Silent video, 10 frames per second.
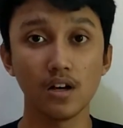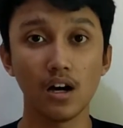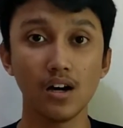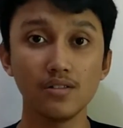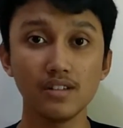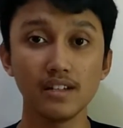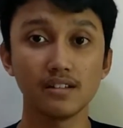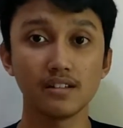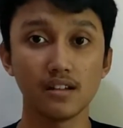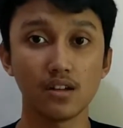how the
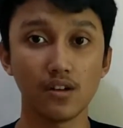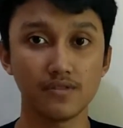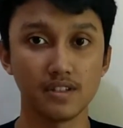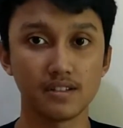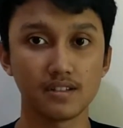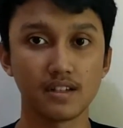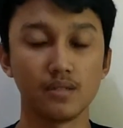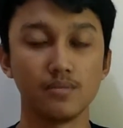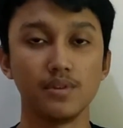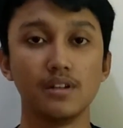Internet of Things
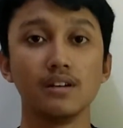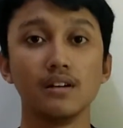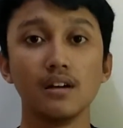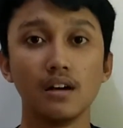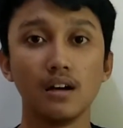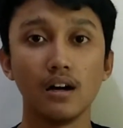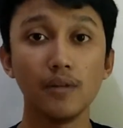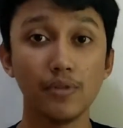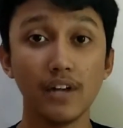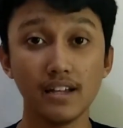can be
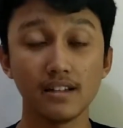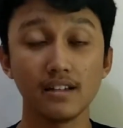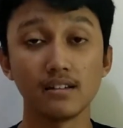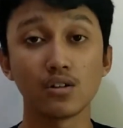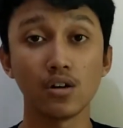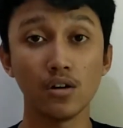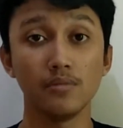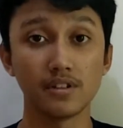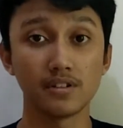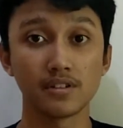applied in the
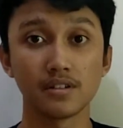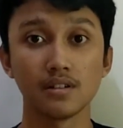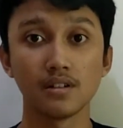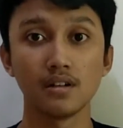commerce.